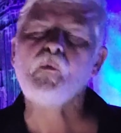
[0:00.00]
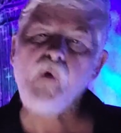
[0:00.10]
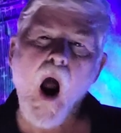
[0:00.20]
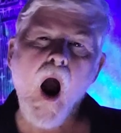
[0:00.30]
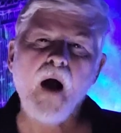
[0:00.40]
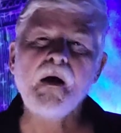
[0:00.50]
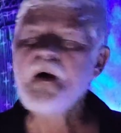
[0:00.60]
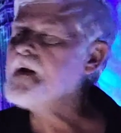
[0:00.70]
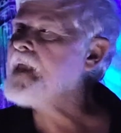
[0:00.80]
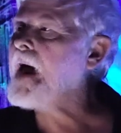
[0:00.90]
the Rock
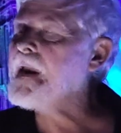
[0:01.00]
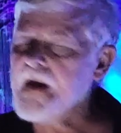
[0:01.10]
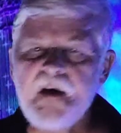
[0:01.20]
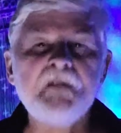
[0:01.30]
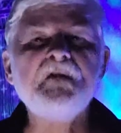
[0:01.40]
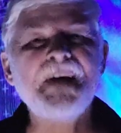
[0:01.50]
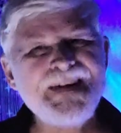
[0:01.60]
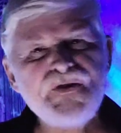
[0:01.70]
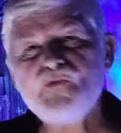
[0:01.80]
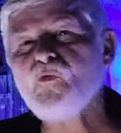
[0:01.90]
that if
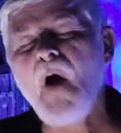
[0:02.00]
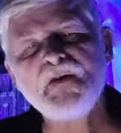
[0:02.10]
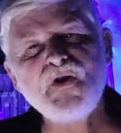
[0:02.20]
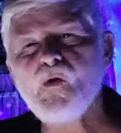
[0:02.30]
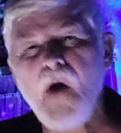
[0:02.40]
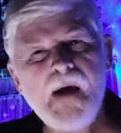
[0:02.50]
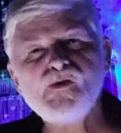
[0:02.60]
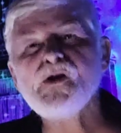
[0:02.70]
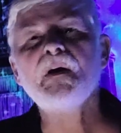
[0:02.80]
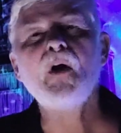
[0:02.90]
his
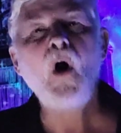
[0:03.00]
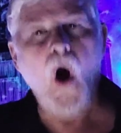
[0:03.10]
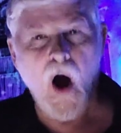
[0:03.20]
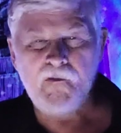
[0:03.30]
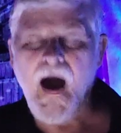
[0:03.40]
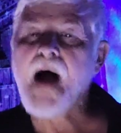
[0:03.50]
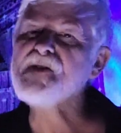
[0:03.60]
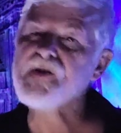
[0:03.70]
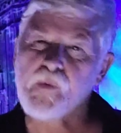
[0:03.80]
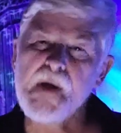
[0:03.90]
restoration of
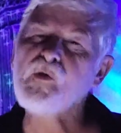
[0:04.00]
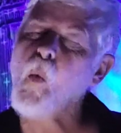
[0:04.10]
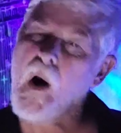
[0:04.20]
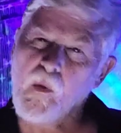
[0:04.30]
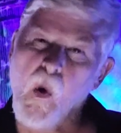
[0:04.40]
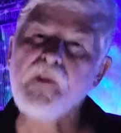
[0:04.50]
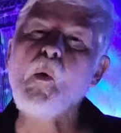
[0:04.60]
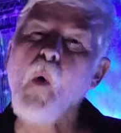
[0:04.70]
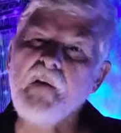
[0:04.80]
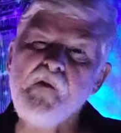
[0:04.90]
Acts 3.21, the
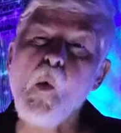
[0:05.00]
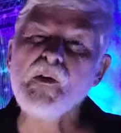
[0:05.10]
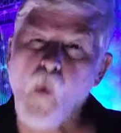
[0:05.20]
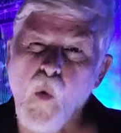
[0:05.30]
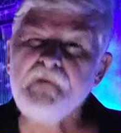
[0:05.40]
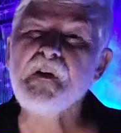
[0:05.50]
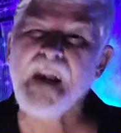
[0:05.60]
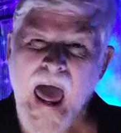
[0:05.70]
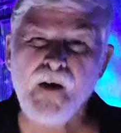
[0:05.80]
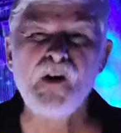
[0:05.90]
one foretold for the
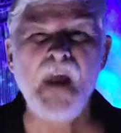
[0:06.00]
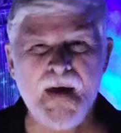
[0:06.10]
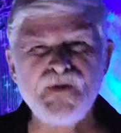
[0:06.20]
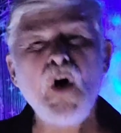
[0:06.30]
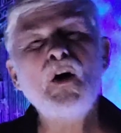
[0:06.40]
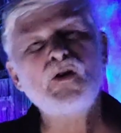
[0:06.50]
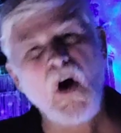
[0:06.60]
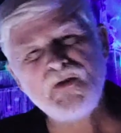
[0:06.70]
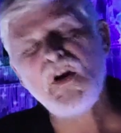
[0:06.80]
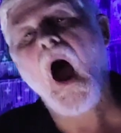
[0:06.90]
latter days,
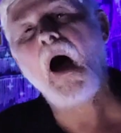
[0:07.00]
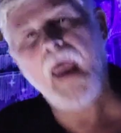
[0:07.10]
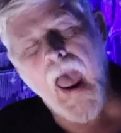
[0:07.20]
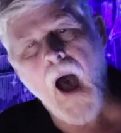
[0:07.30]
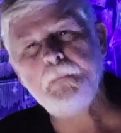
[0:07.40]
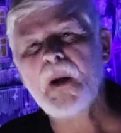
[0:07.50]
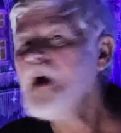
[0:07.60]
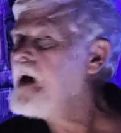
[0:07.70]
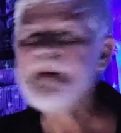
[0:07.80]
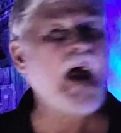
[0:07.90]
does not happen,
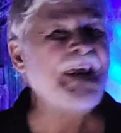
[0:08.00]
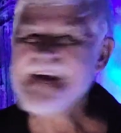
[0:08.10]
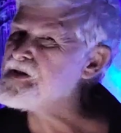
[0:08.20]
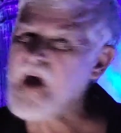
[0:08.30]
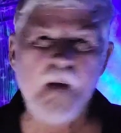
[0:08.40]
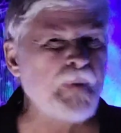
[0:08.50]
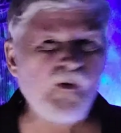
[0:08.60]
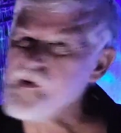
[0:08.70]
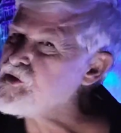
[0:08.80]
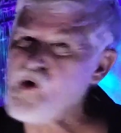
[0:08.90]
that he is kept
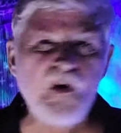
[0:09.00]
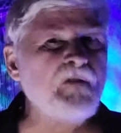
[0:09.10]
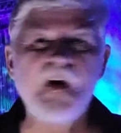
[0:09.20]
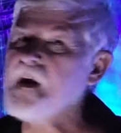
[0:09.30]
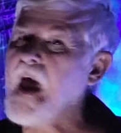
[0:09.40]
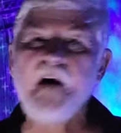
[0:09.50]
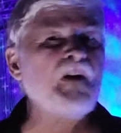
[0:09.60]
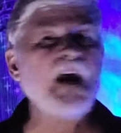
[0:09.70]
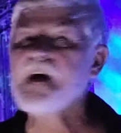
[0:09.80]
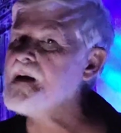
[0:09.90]
in reserve in
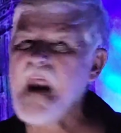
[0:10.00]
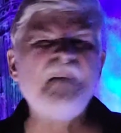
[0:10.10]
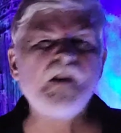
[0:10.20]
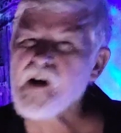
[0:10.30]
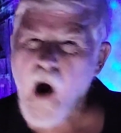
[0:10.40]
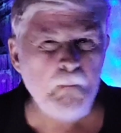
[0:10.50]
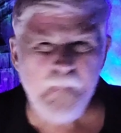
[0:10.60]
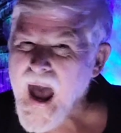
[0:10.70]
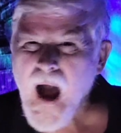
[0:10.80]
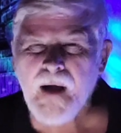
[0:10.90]
heaven and can never come
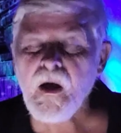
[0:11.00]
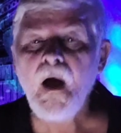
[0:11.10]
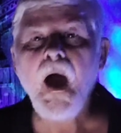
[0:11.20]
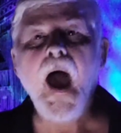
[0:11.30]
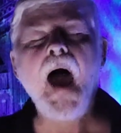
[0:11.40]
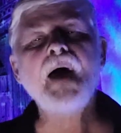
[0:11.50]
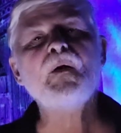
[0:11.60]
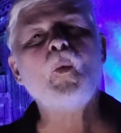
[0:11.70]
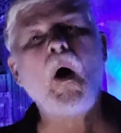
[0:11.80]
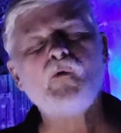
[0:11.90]
back,
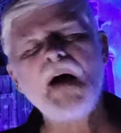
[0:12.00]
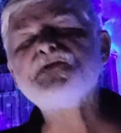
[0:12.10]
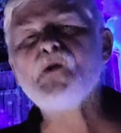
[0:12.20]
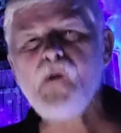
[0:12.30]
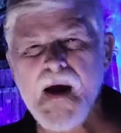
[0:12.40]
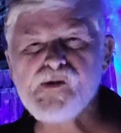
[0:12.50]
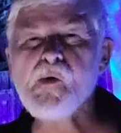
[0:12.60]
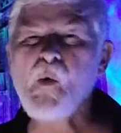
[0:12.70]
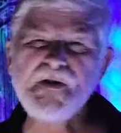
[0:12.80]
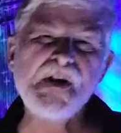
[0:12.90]
and what
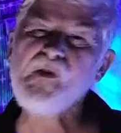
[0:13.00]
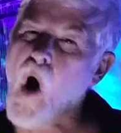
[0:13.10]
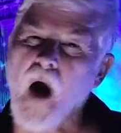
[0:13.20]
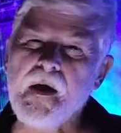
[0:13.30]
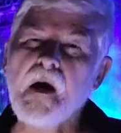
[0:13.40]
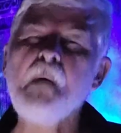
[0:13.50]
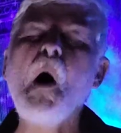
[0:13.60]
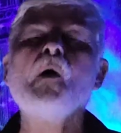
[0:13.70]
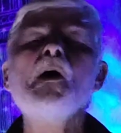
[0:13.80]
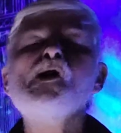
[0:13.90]
restoration was he talking about?